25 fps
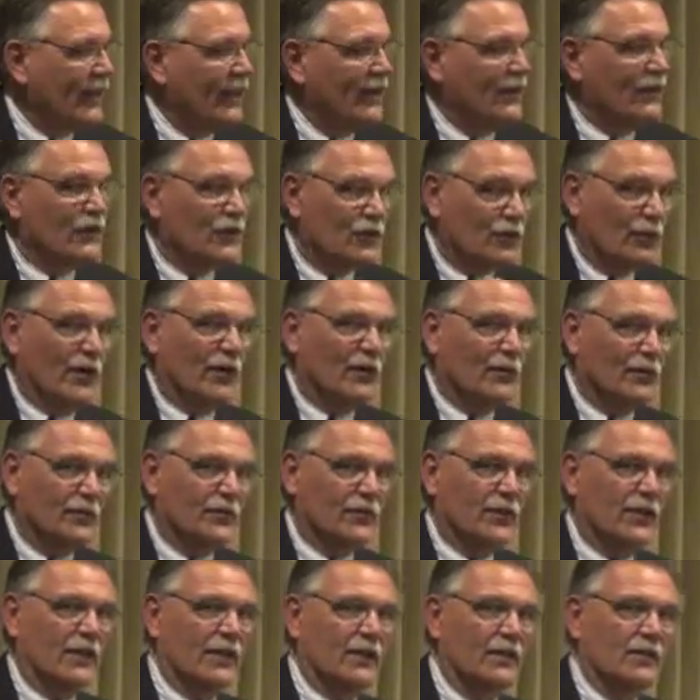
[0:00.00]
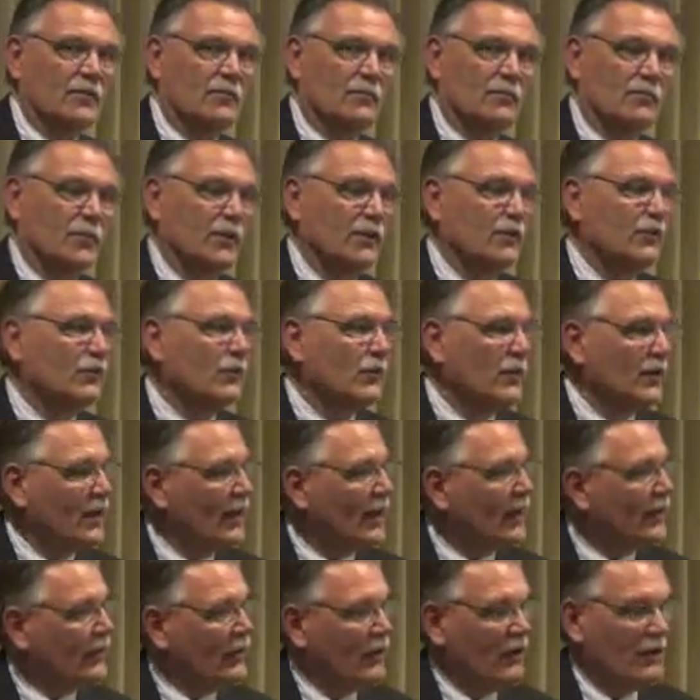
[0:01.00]
down at 12 feet. Bill went
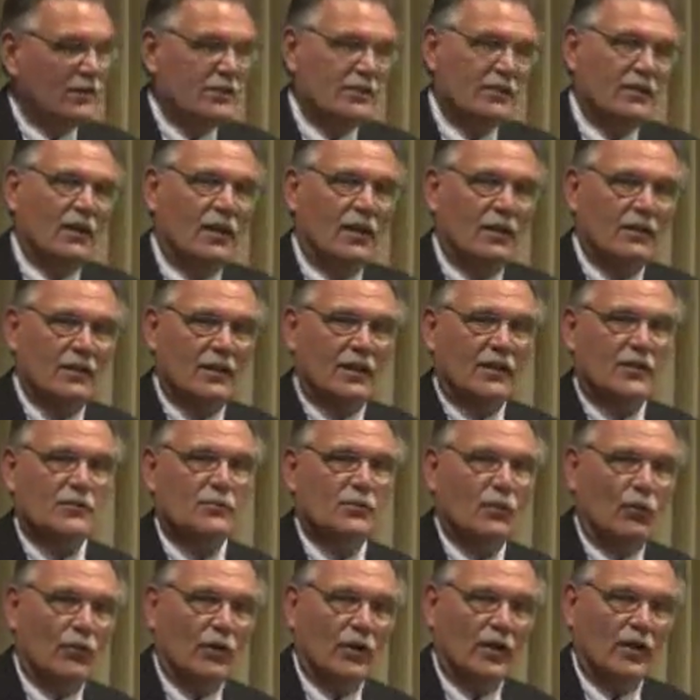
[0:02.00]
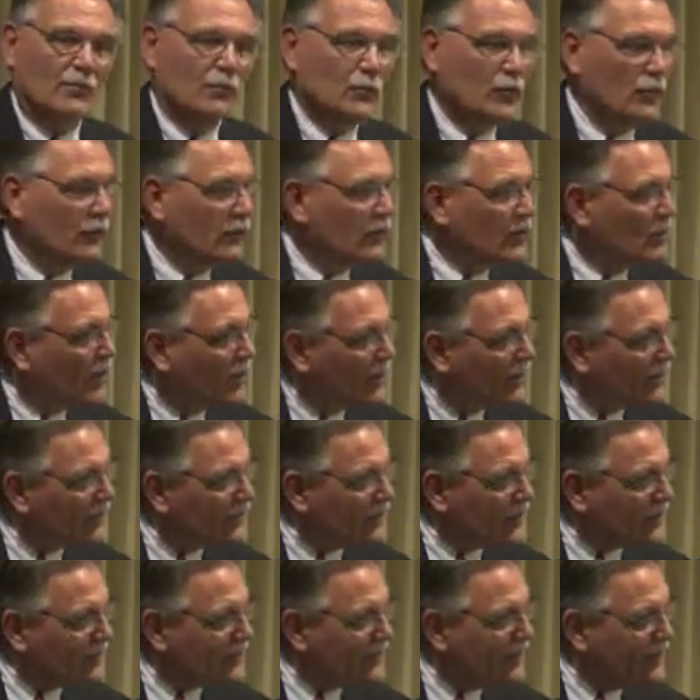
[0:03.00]
out there on the sky the next morning and moved it about
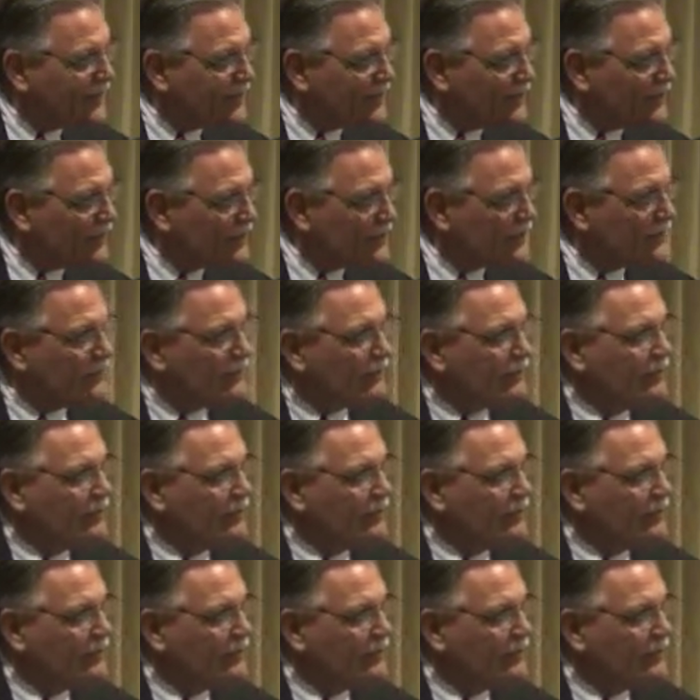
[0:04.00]
6 inches.